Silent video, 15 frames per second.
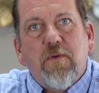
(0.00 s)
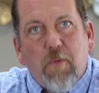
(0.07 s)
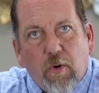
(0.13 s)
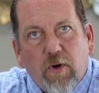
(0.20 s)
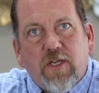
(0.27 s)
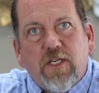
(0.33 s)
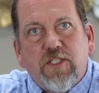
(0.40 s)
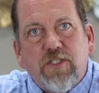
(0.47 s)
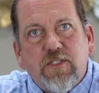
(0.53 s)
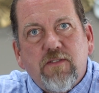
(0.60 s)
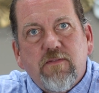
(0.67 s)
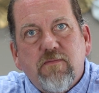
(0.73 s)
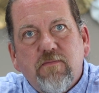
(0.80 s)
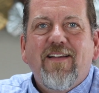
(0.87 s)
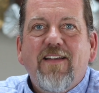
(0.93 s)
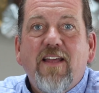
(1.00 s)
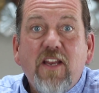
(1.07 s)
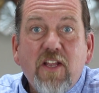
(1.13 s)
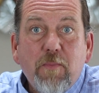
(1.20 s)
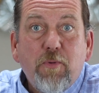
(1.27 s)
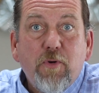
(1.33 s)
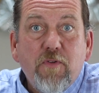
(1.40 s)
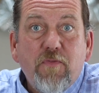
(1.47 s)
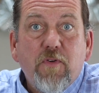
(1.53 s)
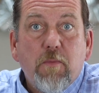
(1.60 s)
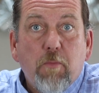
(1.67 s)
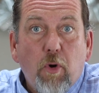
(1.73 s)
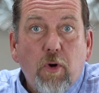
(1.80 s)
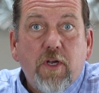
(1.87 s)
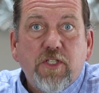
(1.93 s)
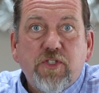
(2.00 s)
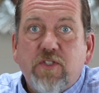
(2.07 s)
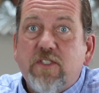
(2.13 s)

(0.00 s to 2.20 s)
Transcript: a mortgage? Getting approved for a mortgage